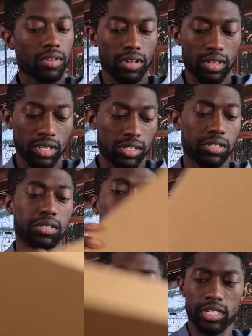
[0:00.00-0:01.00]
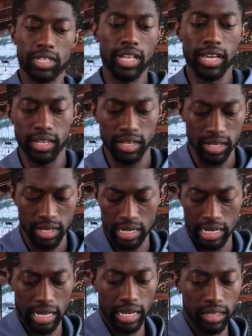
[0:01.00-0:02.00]
This looks like
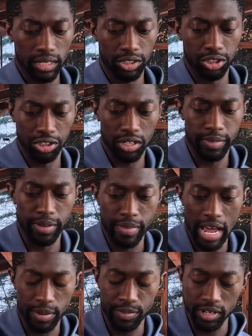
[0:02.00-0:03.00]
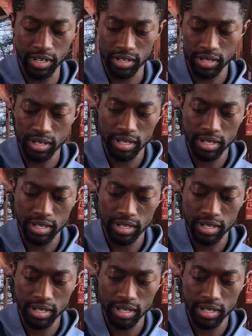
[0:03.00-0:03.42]
a legitimate MacBook.